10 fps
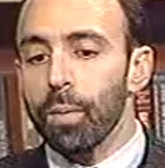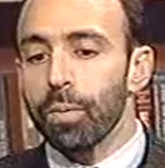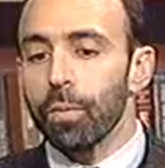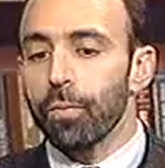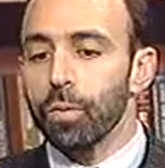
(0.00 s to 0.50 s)

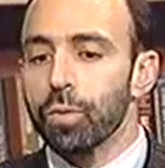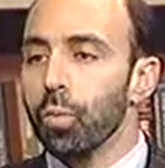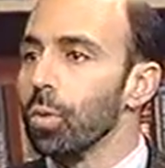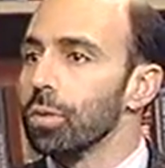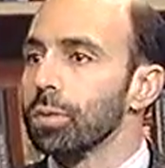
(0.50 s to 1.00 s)
their first
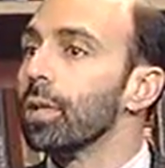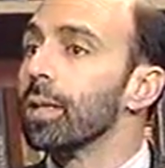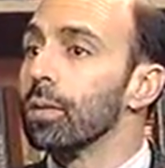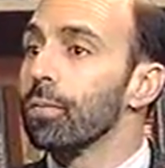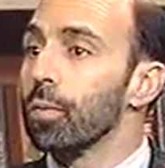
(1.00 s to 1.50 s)
words late
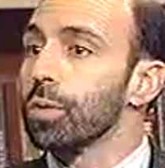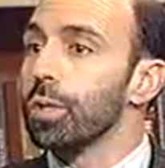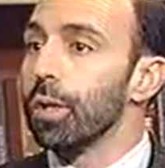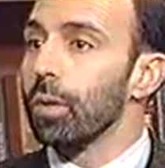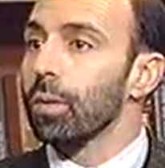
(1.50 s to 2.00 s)
in the first
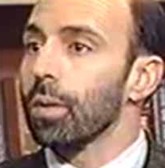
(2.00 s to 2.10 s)
year,